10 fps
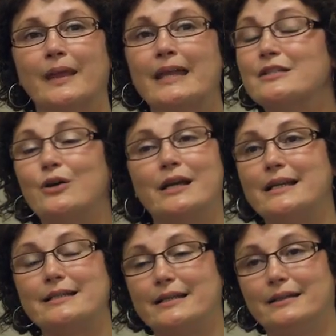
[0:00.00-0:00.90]
it's not
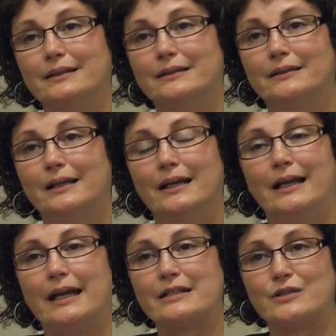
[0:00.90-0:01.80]
easy.
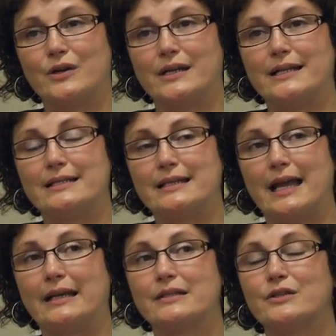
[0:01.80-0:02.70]
It's not easy,
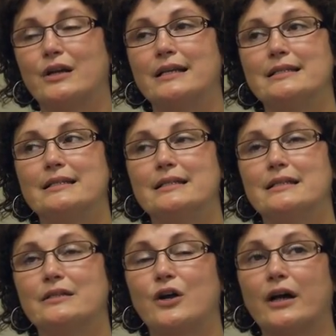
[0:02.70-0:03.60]
and it's not easy
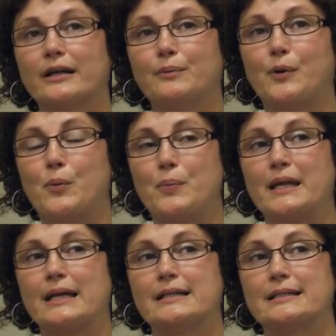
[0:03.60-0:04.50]
to talk about
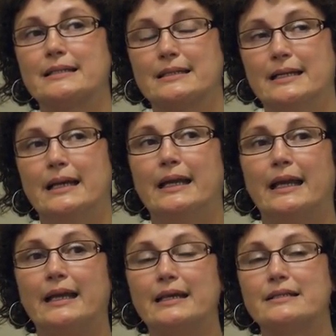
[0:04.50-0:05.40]
because
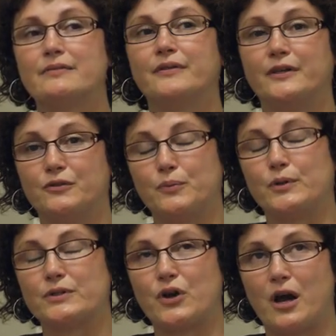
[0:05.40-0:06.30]
it is a
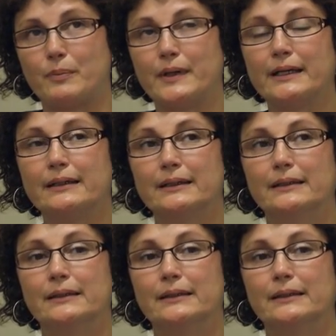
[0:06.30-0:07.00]
vulnerable topic.